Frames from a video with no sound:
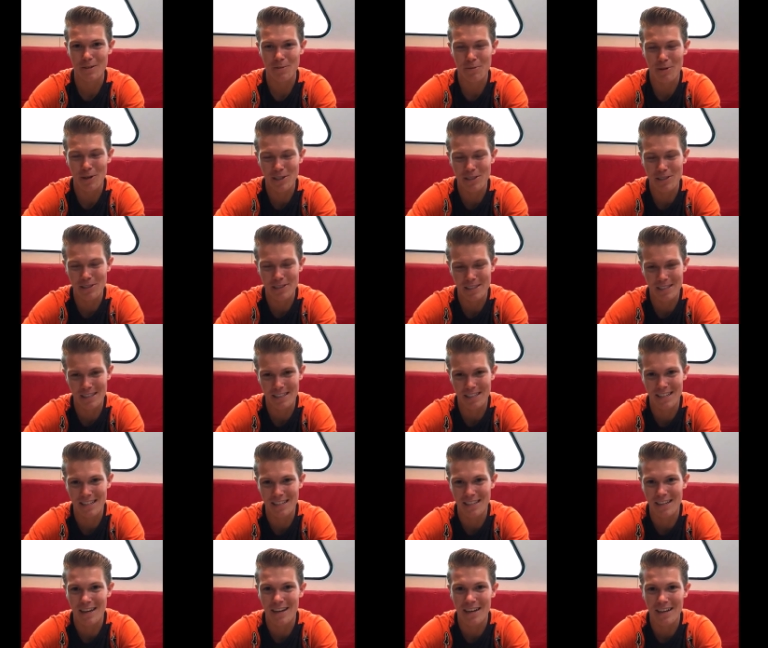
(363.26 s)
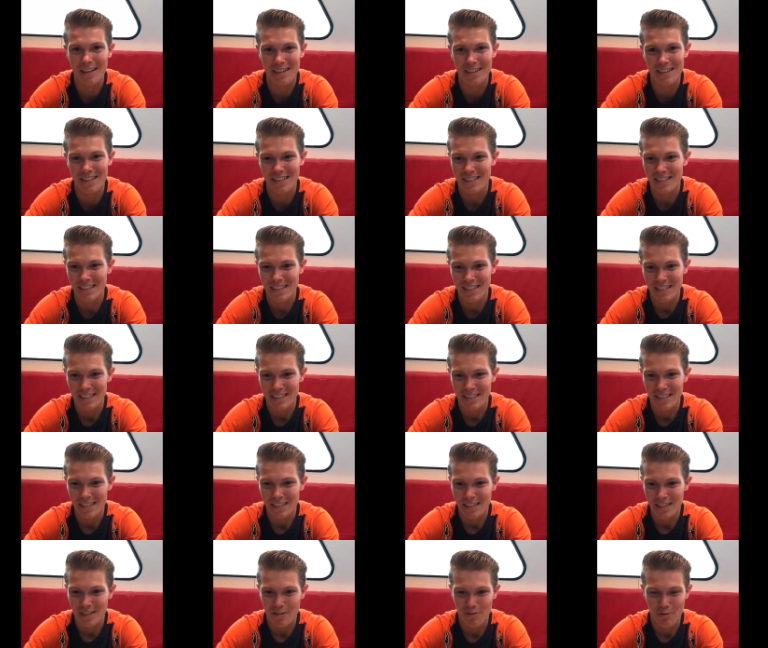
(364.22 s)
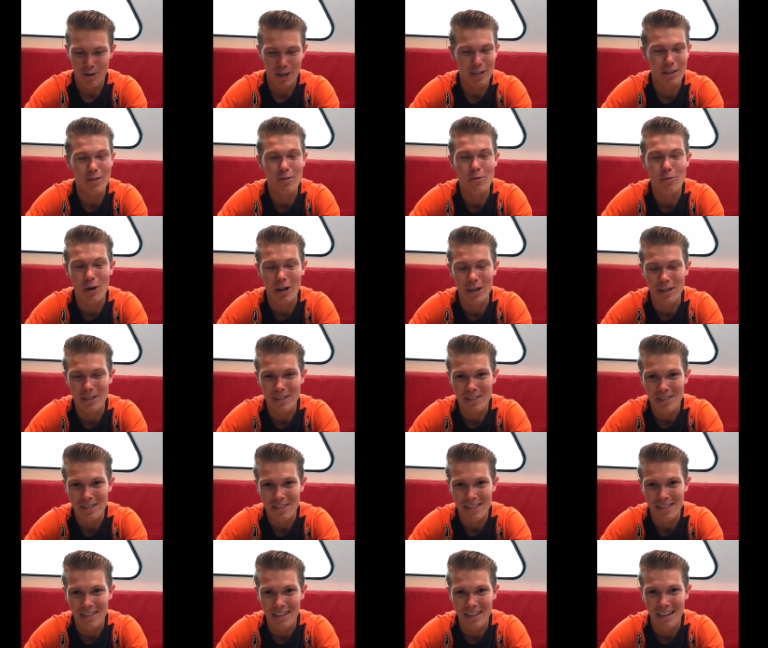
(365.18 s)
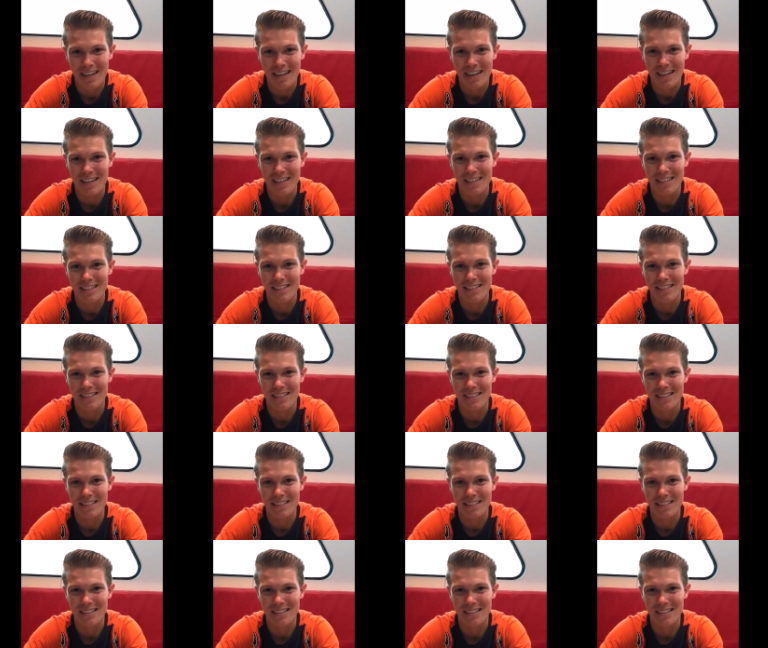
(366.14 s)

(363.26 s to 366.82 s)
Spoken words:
once, and then I wanted one, and